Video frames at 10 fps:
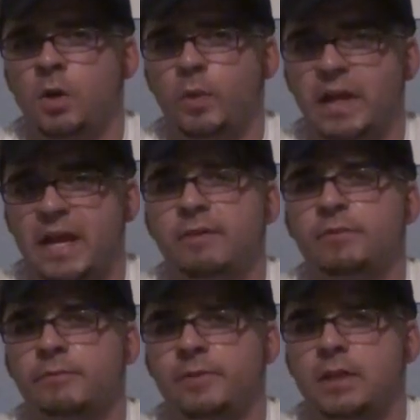We have
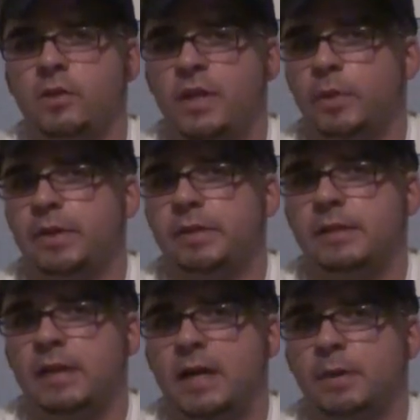a video that we
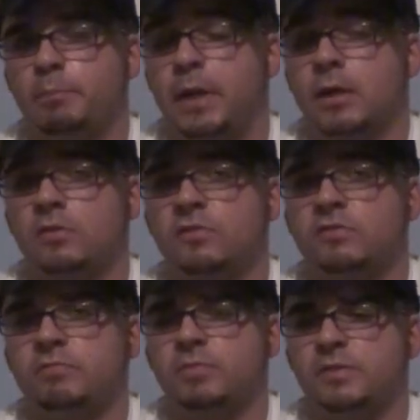did on
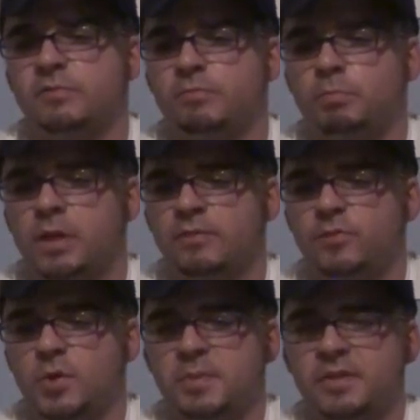barrels. It's pretty
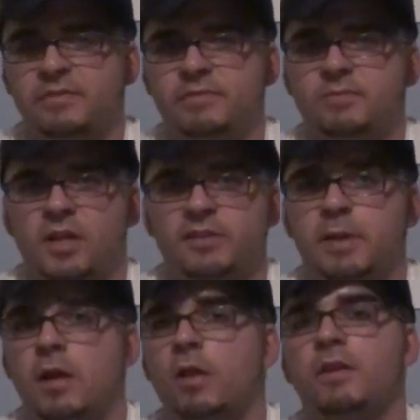informative, talks
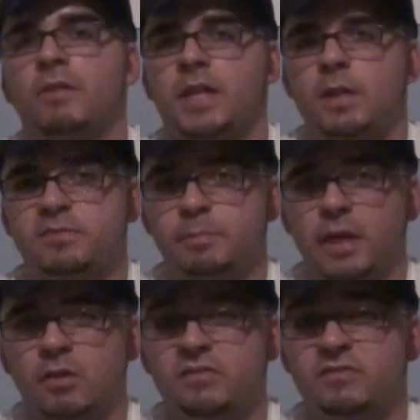about all the different types of
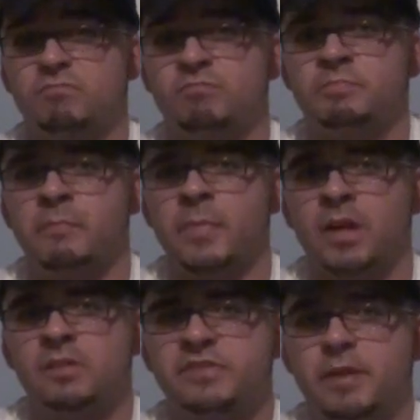barrels and
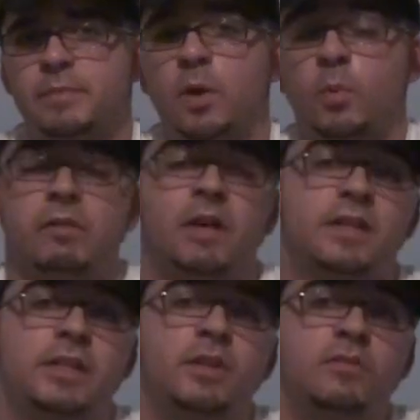some that we
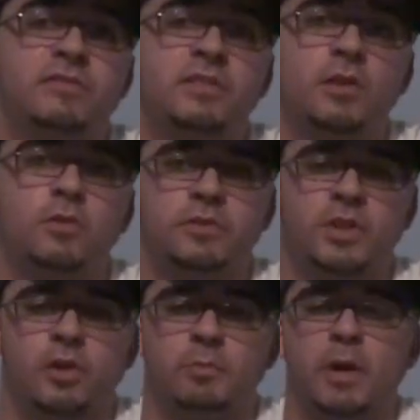like to use. So,
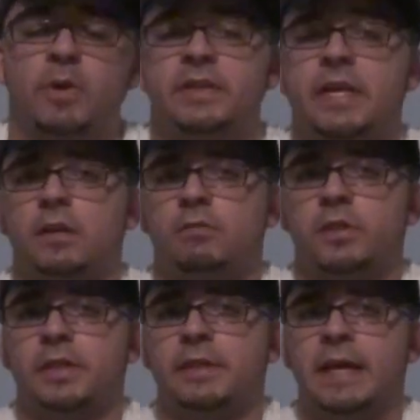you know, you might want to take a
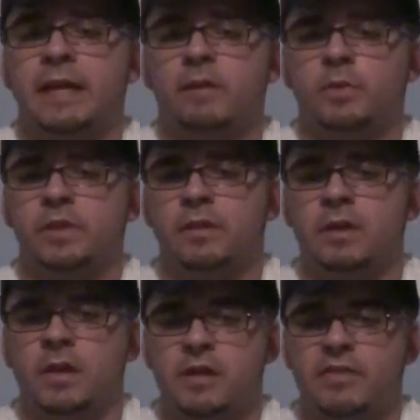look at that when
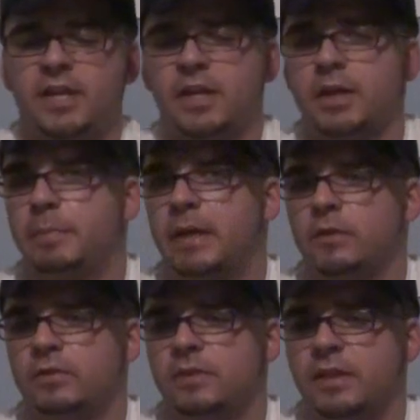thinking
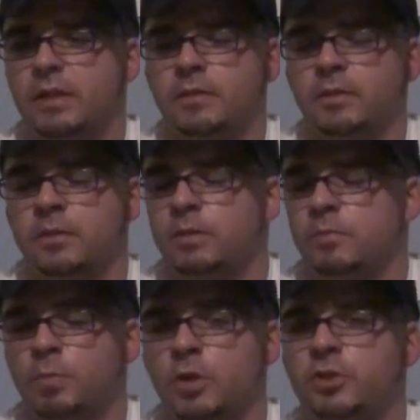about
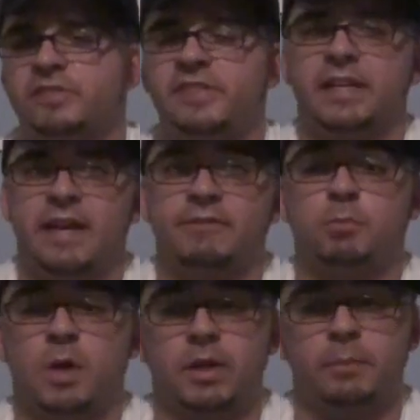purchasing an
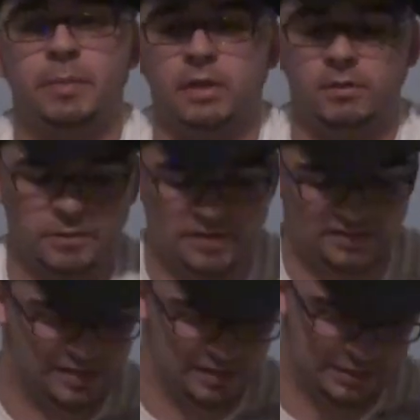aftermarket barrel for
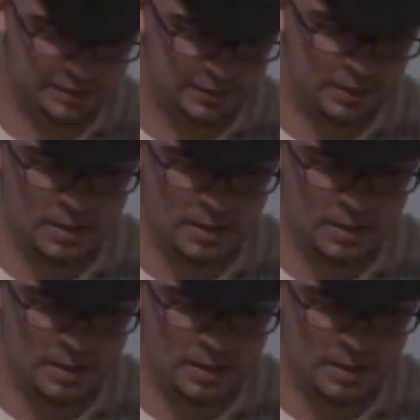this gun.